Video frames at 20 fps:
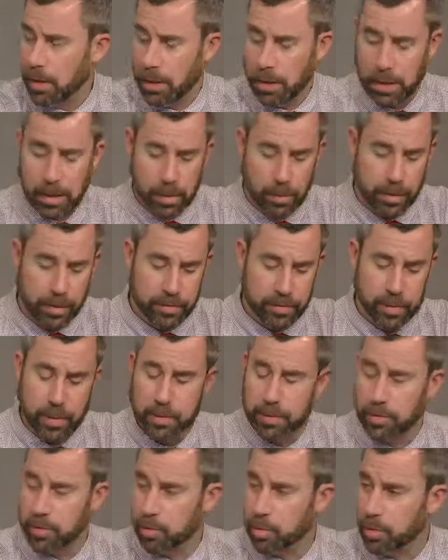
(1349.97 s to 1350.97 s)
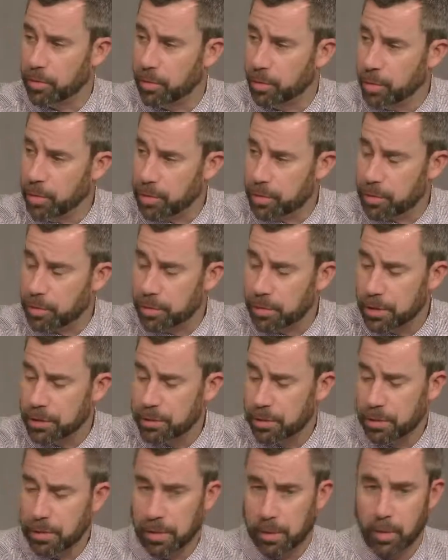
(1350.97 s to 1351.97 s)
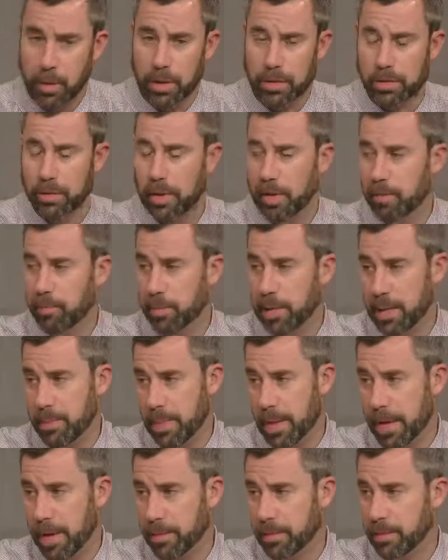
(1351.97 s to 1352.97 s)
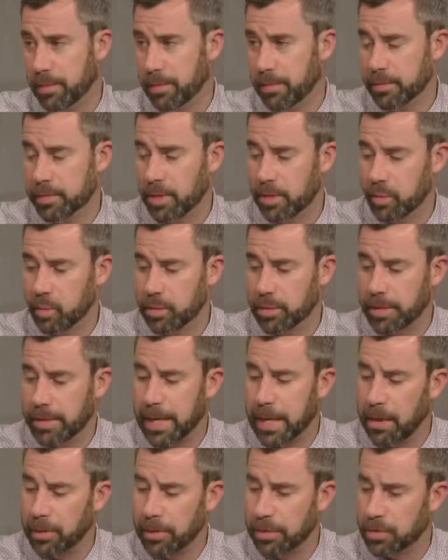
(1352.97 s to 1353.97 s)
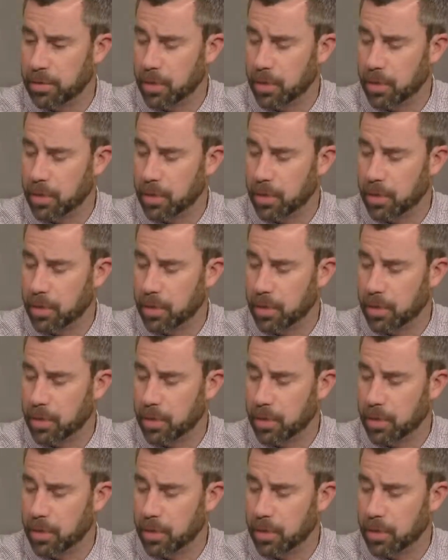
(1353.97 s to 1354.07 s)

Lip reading: We have Spencer East Brookfield Regional School District, and we also have Bay Path, Southern Worcester County.